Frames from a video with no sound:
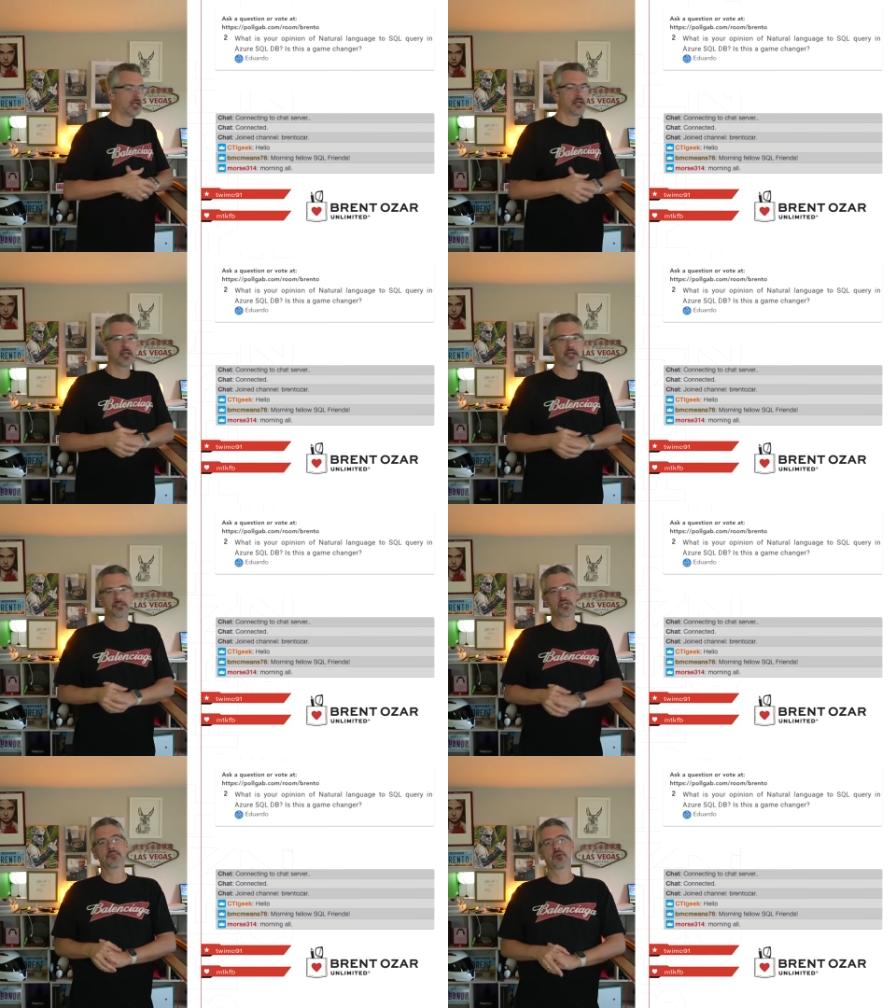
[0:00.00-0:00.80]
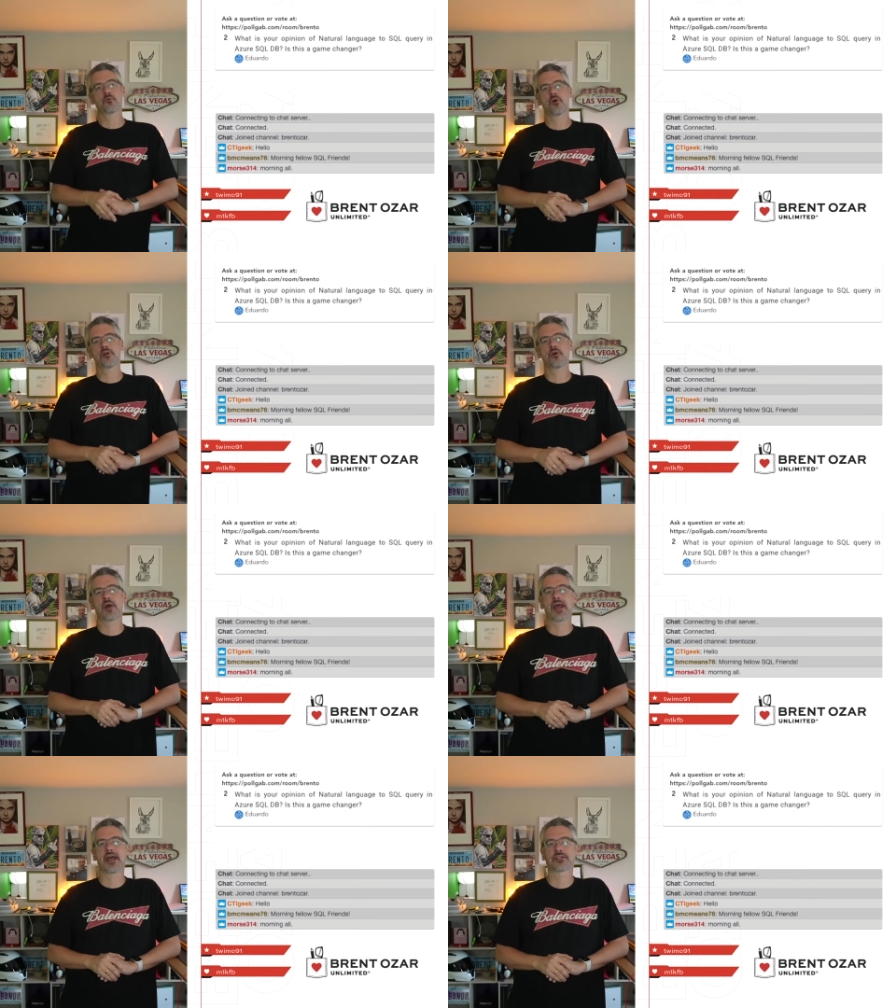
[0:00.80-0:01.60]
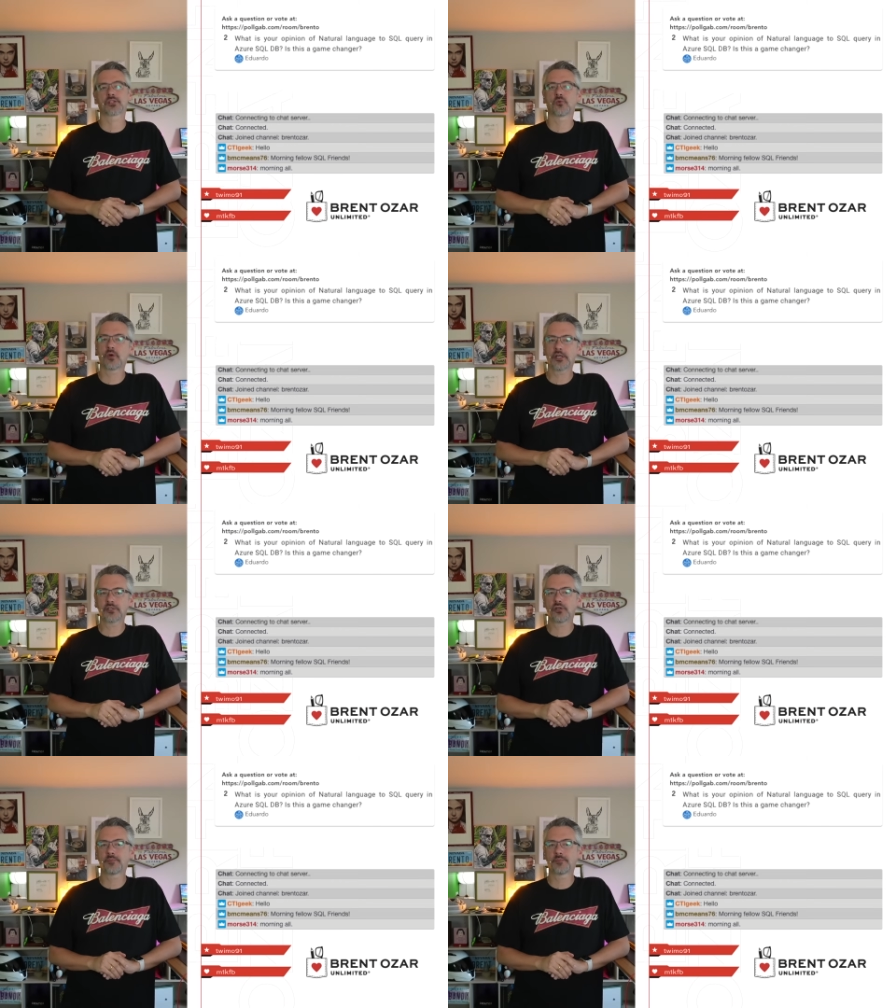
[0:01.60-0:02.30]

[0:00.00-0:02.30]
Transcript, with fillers: Next up, Eduardo asks, what is your